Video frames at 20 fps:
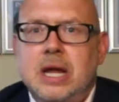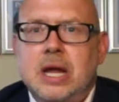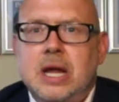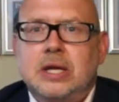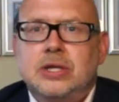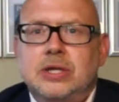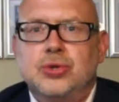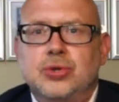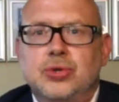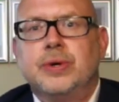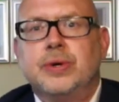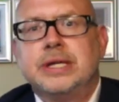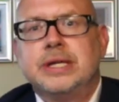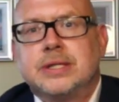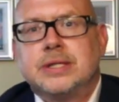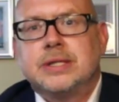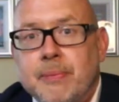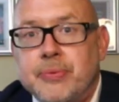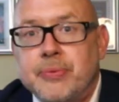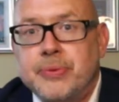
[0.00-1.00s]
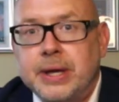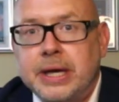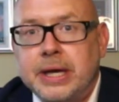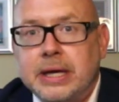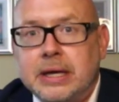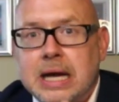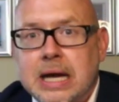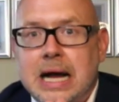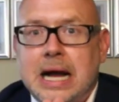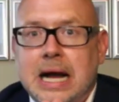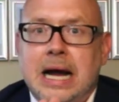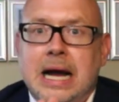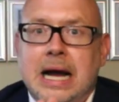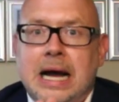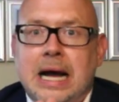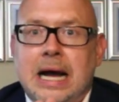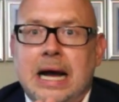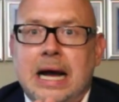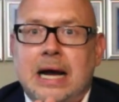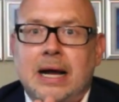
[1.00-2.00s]
doing something
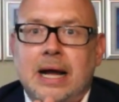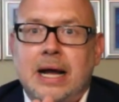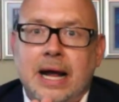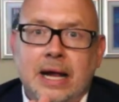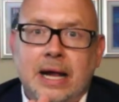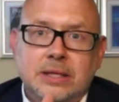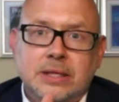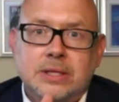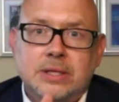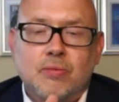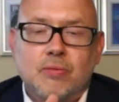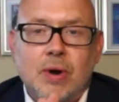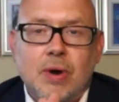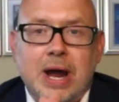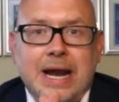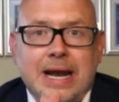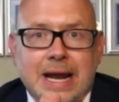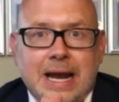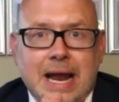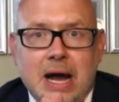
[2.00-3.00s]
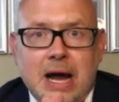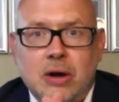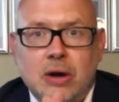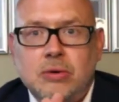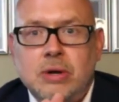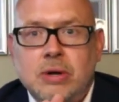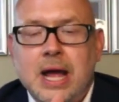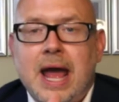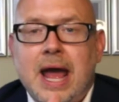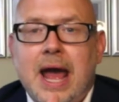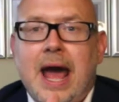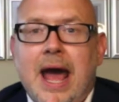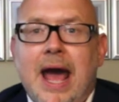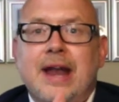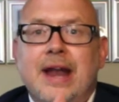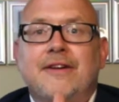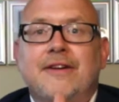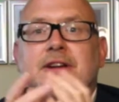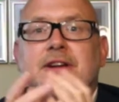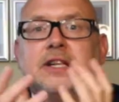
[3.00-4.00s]
else right now,
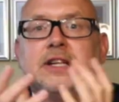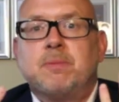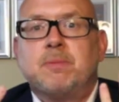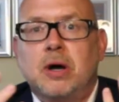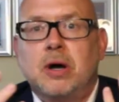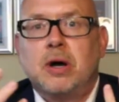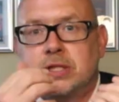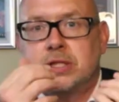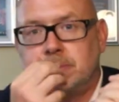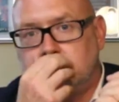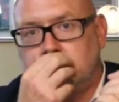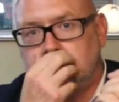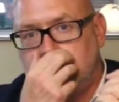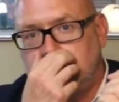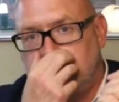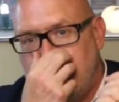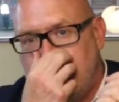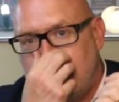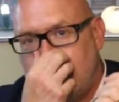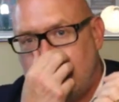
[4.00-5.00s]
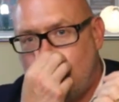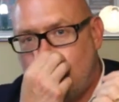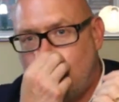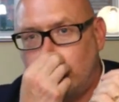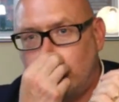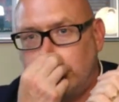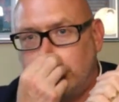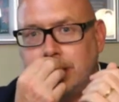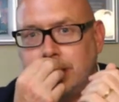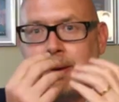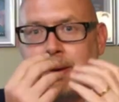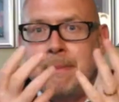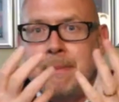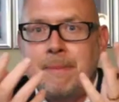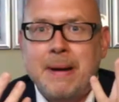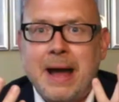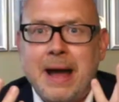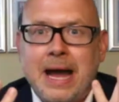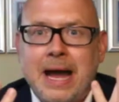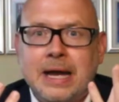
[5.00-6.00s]
and if it's possible, calling them
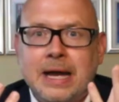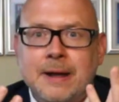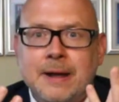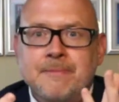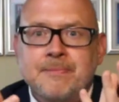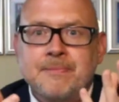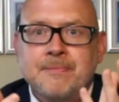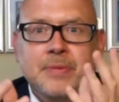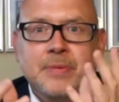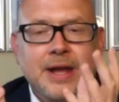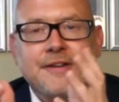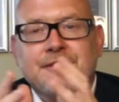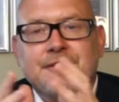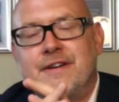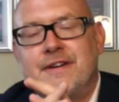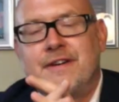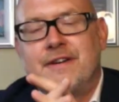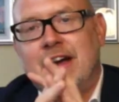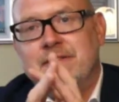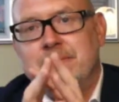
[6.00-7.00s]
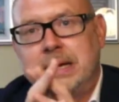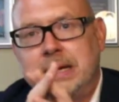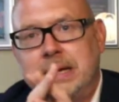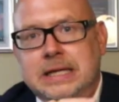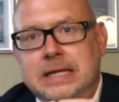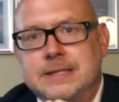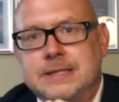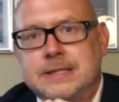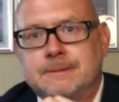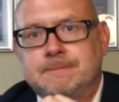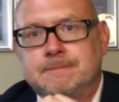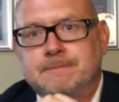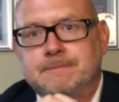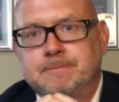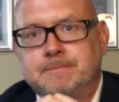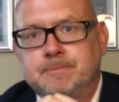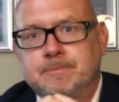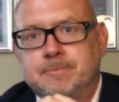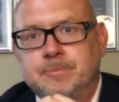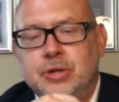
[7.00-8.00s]
back in 5 minutes.
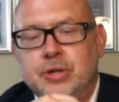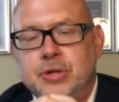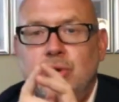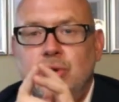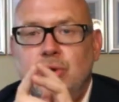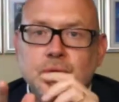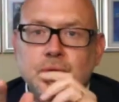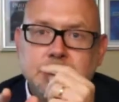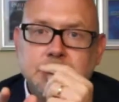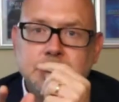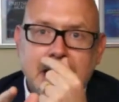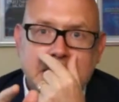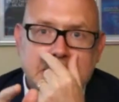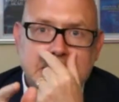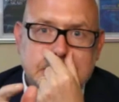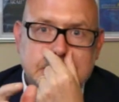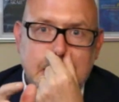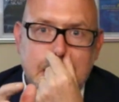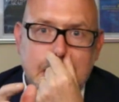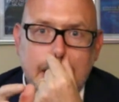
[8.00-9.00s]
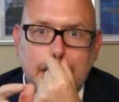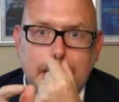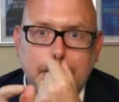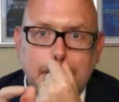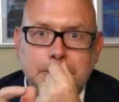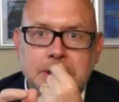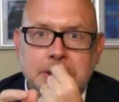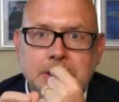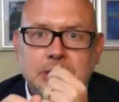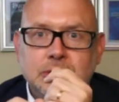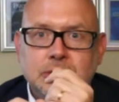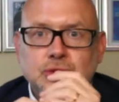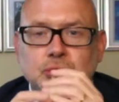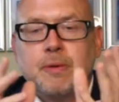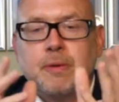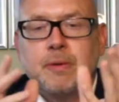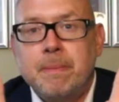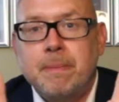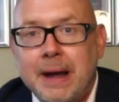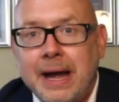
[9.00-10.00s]
Use that time to
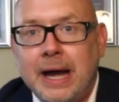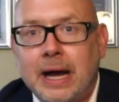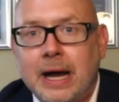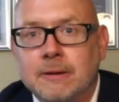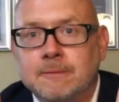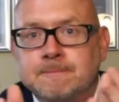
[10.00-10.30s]
prepare.